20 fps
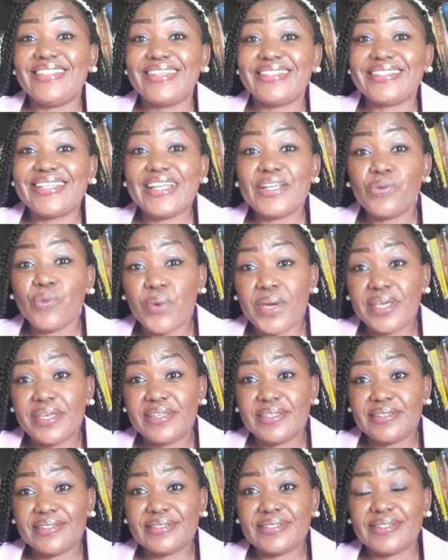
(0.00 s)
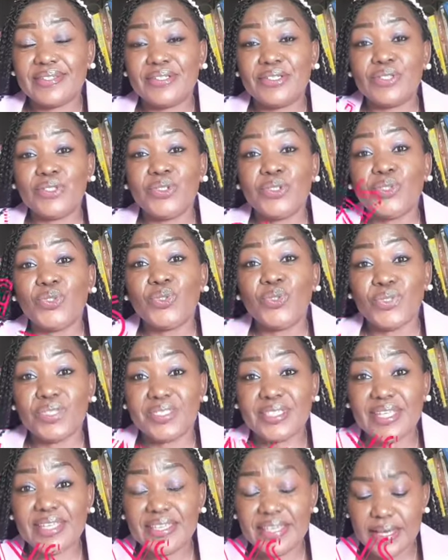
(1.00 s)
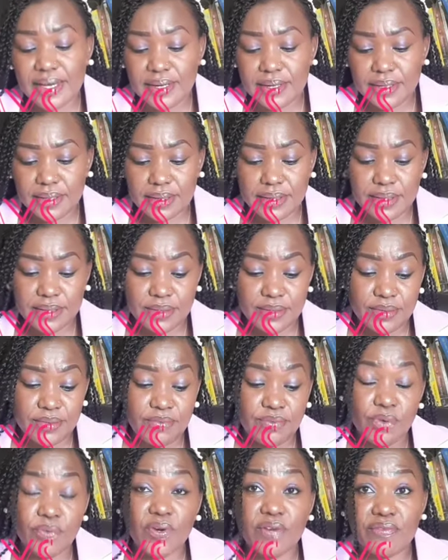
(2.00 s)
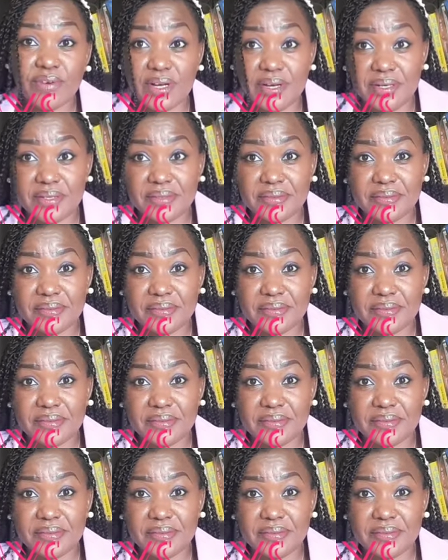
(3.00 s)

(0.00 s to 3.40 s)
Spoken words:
The 10 ways to stay young forever.